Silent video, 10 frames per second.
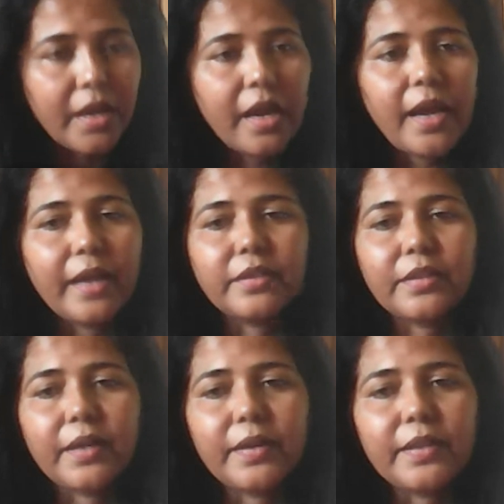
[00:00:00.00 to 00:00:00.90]
And the
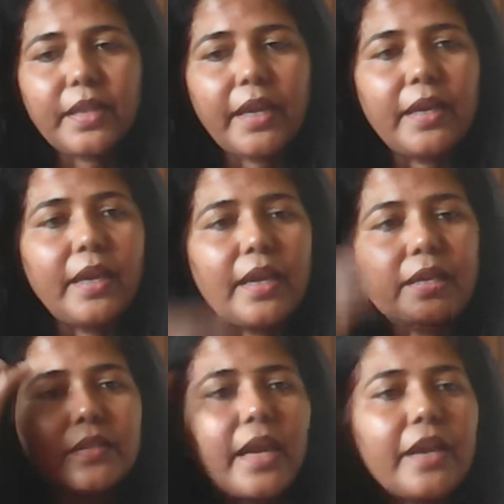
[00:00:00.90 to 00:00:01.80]
third thing
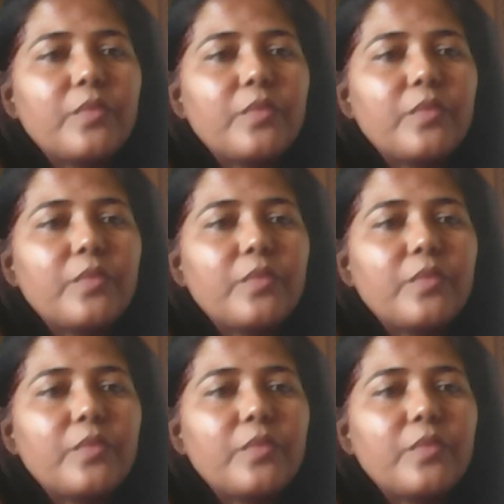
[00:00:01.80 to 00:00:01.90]
is like,